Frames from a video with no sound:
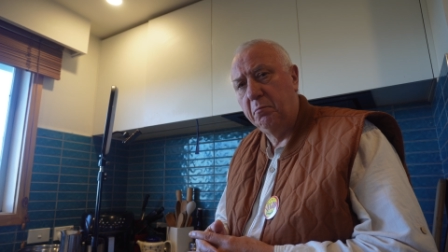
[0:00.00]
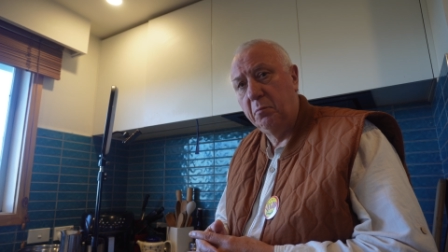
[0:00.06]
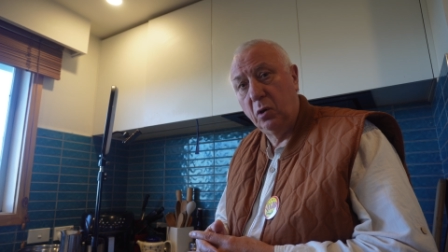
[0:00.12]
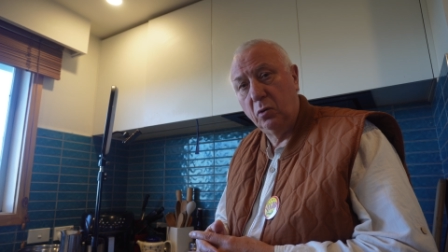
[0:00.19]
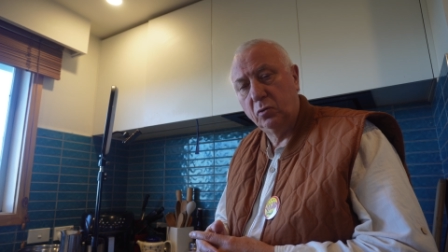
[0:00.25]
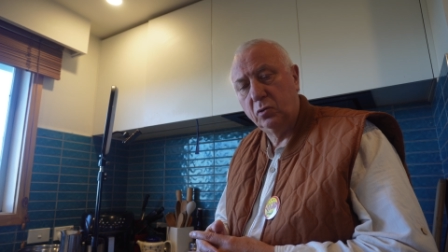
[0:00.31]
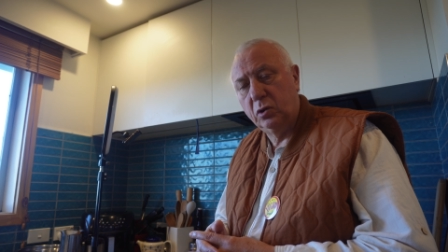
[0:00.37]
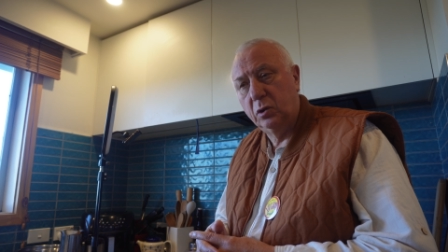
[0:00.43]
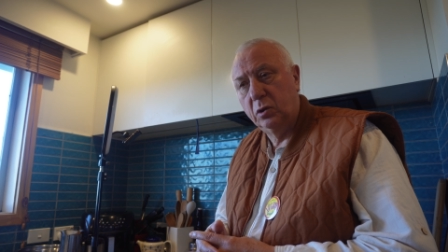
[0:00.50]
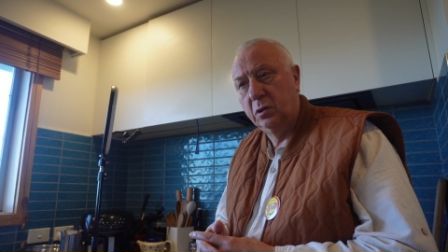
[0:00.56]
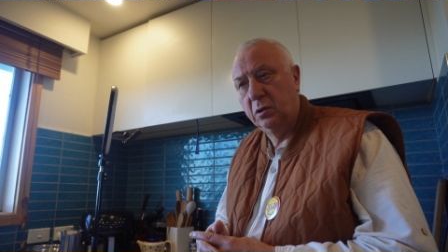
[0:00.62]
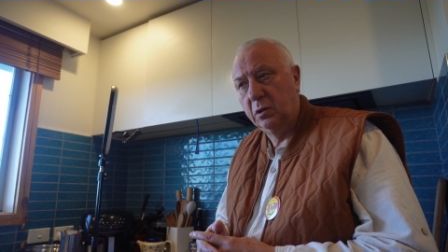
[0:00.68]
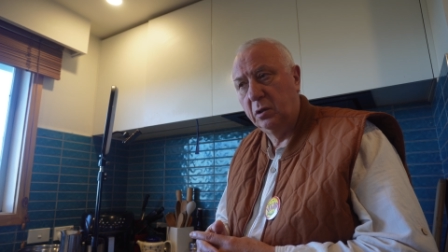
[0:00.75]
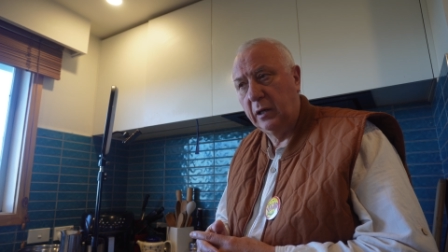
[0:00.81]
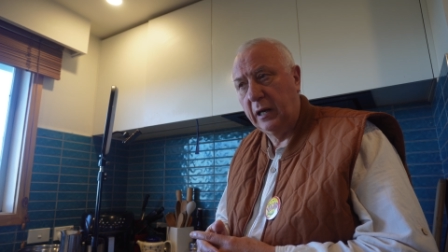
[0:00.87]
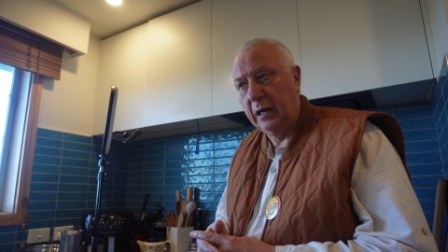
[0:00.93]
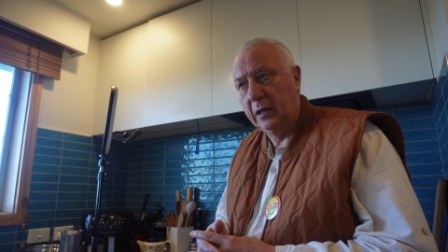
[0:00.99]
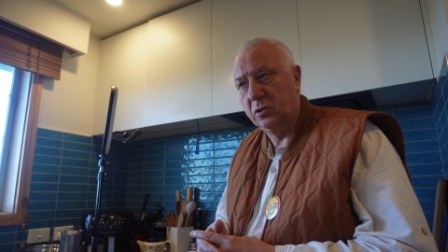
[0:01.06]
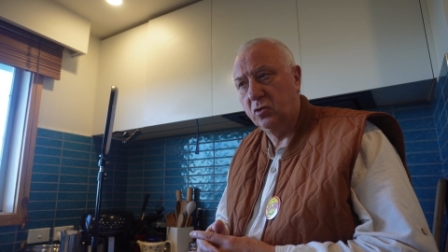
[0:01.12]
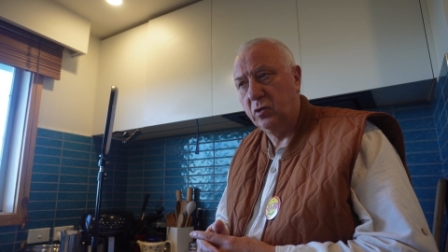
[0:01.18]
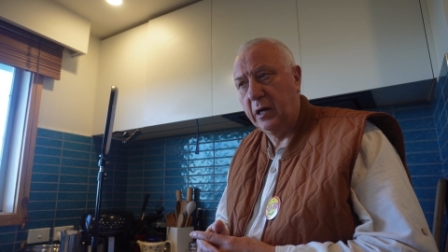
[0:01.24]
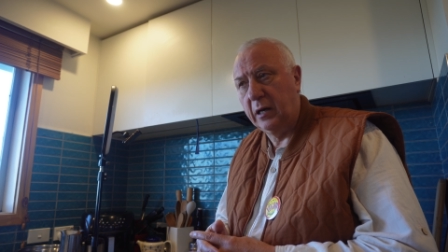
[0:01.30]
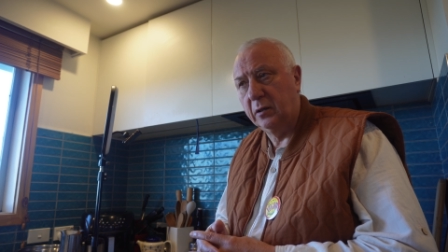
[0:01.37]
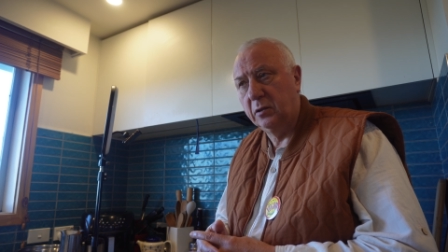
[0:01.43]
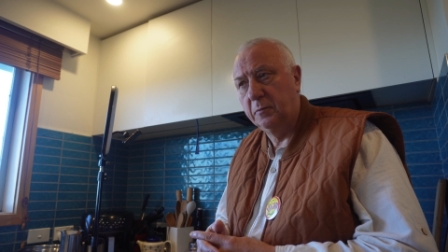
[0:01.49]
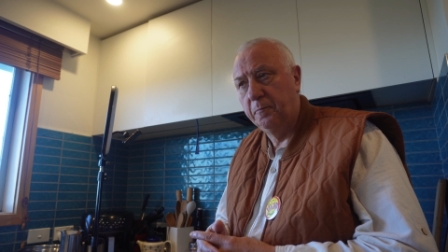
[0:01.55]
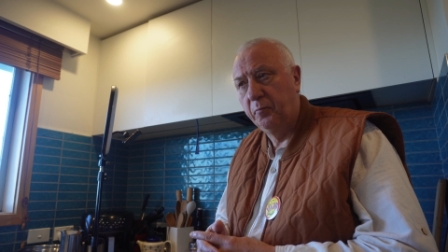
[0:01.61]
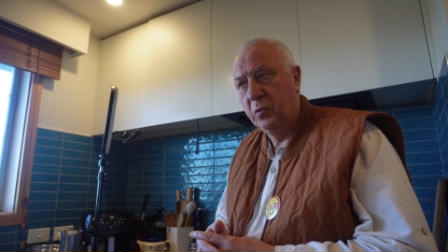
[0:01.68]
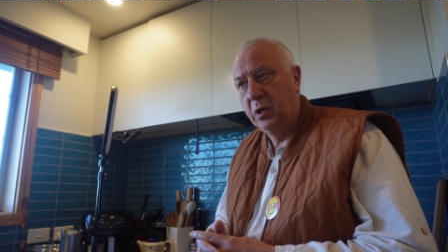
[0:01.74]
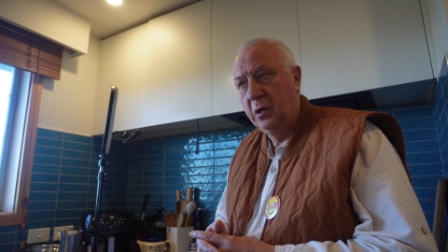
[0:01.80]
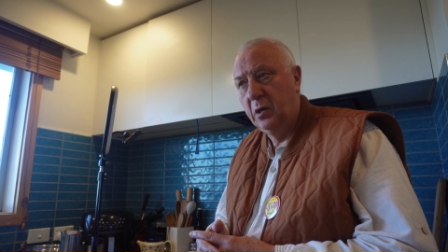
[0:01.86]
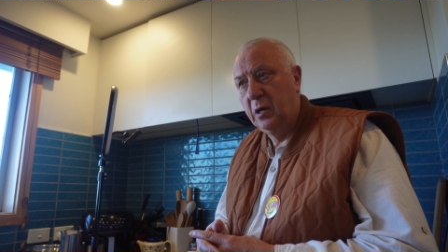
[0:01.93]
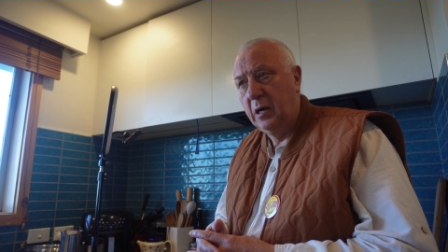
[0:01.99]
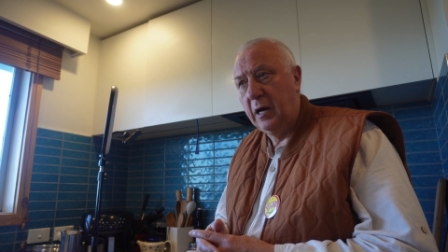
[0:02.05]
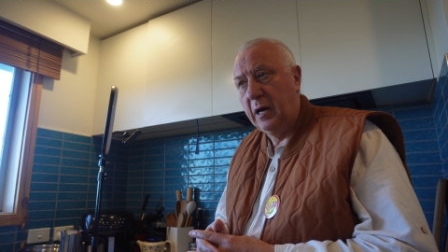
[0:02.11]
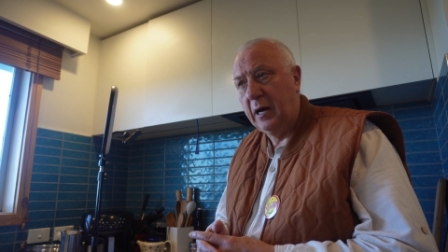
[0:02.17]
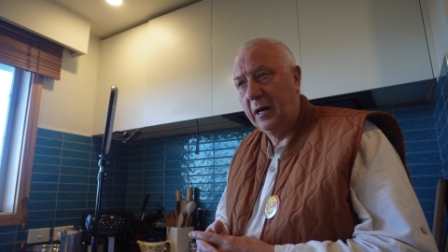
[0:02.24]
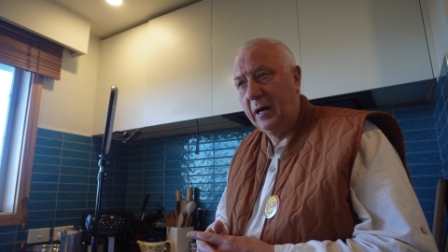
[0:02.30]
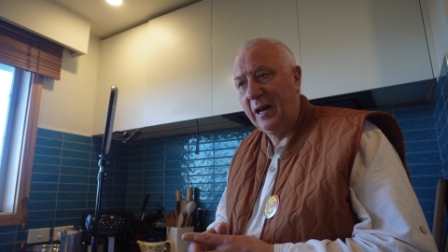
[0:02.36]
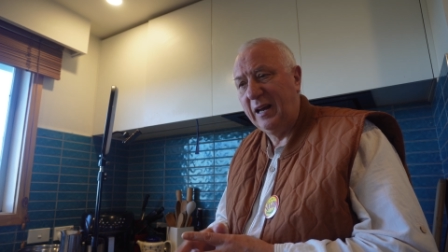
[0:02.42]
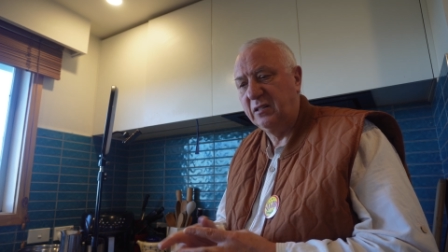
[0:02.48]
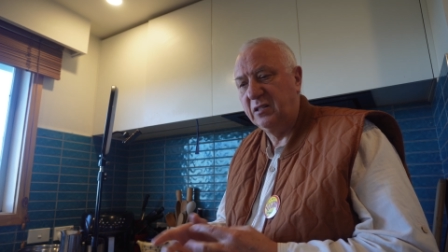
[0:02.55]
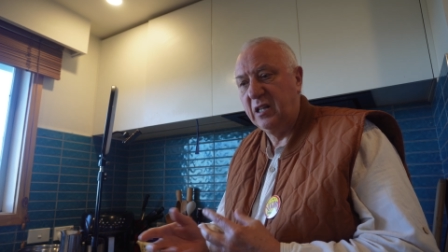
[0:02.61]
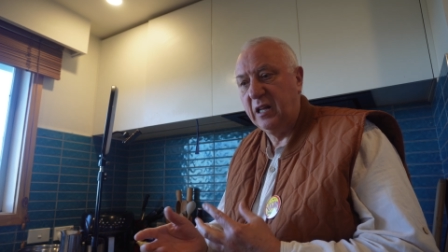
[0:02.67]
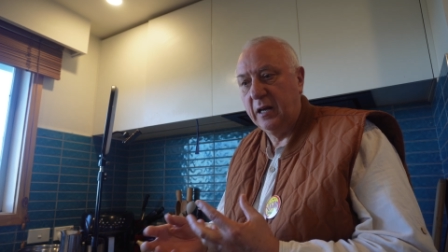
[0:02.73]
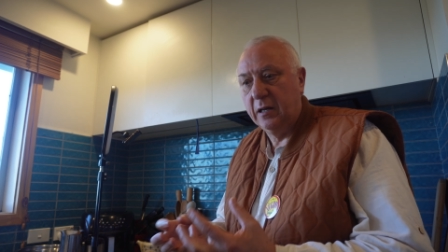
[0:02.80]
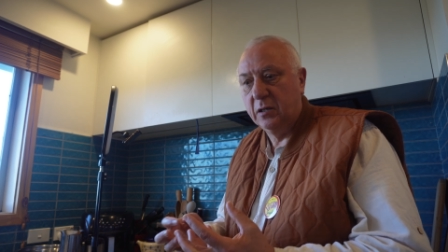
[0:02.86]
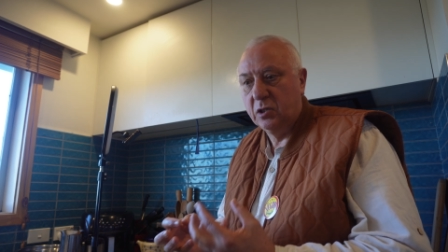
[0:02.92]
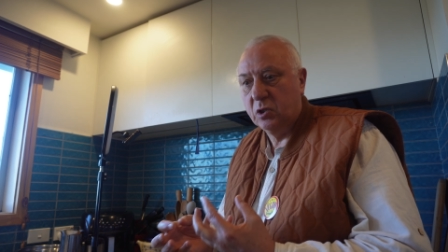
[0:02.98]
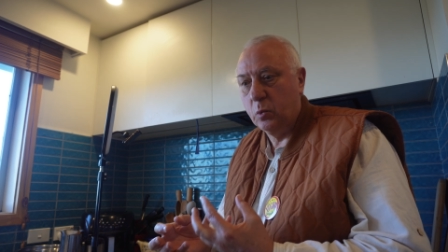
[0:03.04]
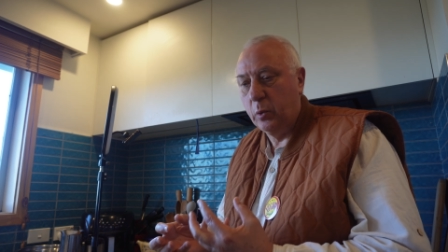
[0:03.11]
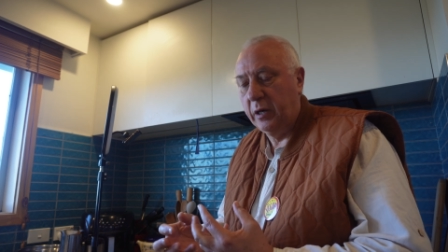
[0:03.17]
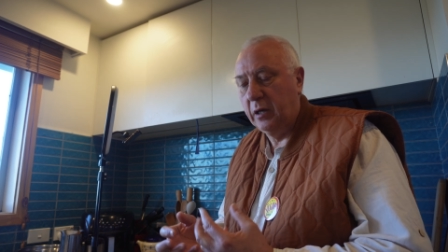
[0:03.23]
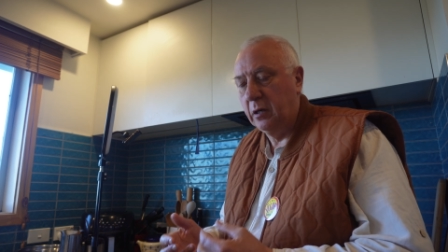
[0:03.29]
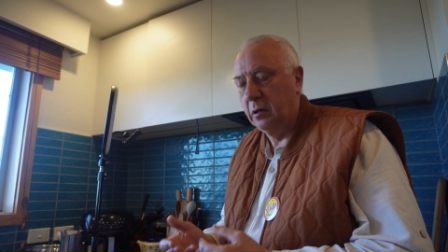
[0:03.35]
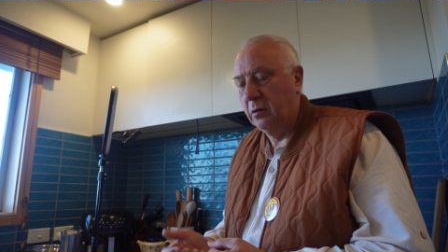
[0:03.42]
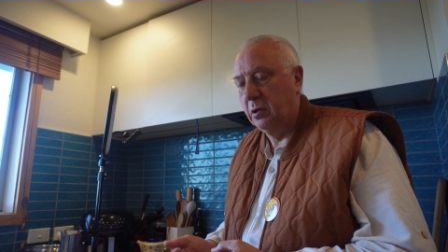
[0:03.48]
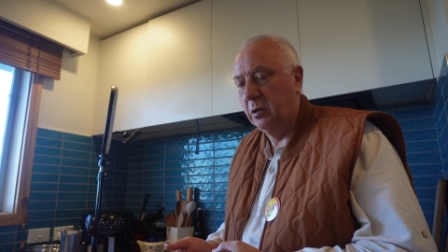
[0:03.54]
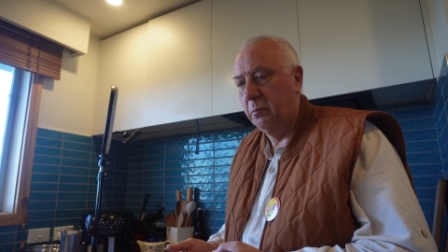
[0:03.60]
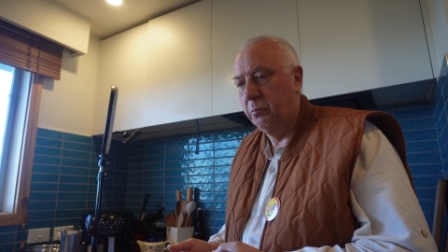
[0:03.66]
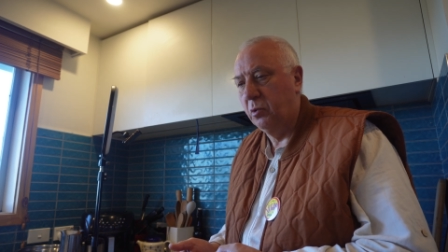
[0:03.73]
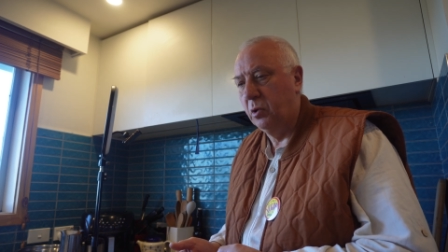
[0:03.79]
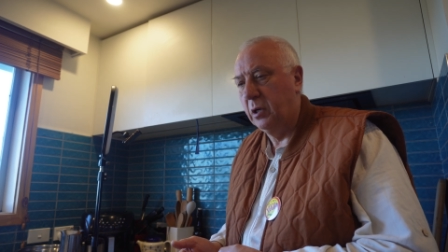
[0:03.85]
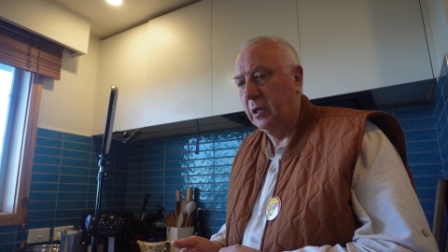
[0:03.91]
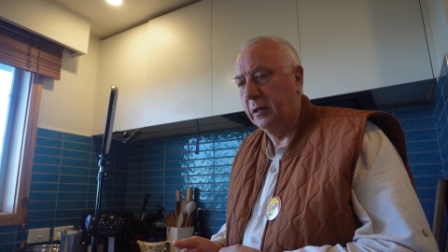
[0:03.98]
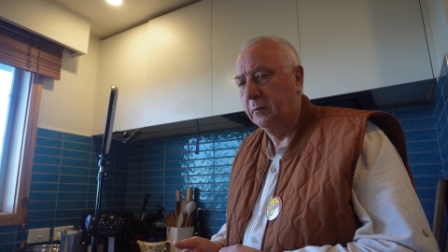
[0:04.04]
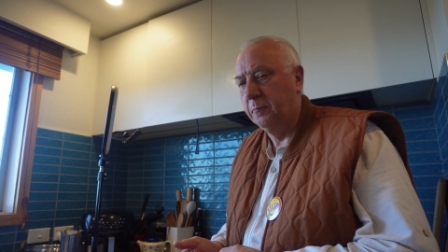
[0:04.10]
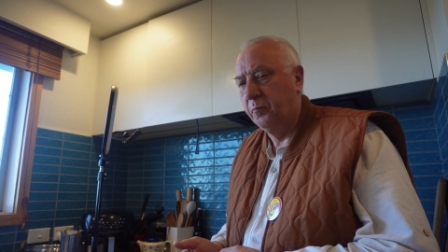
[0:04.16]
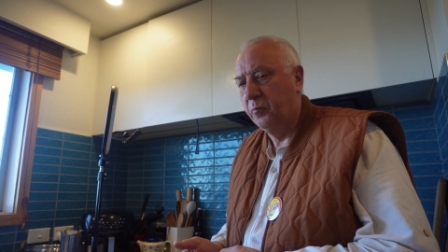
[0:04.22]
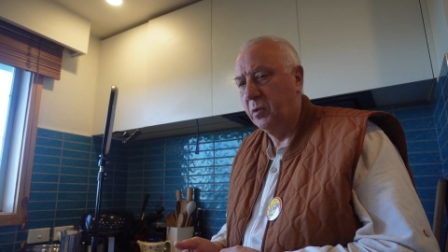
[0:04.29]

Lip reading: malt extract as their sweetener in the boiling